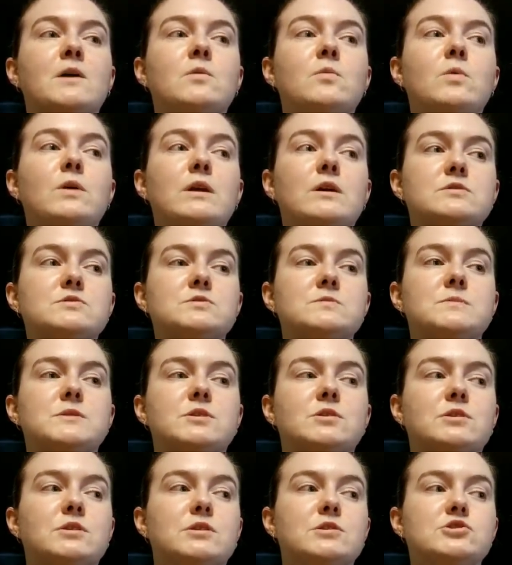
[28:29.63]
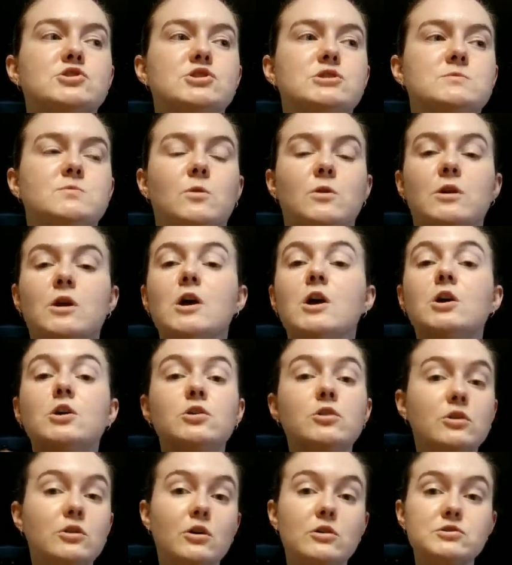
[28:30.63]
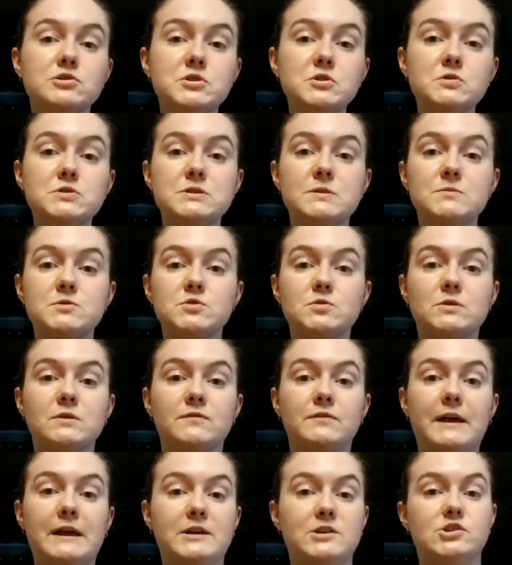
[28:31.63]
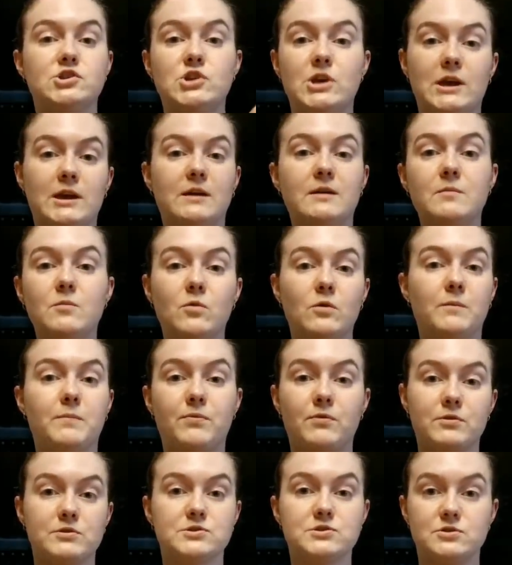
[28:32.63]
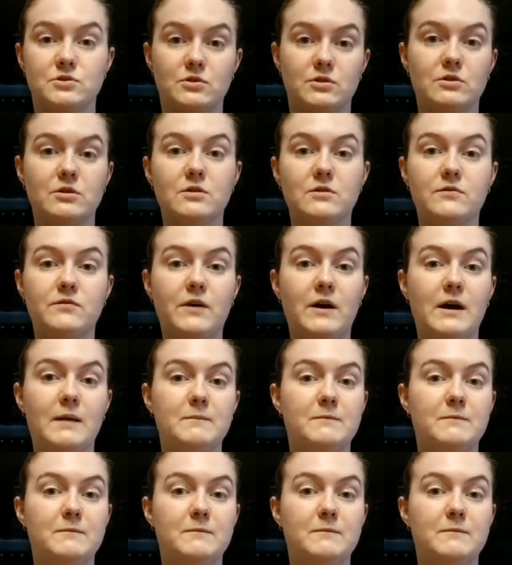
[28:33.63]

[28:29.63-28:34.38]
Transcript: What else would be good on a cheese board? You could also use some sort of like jam or preserve.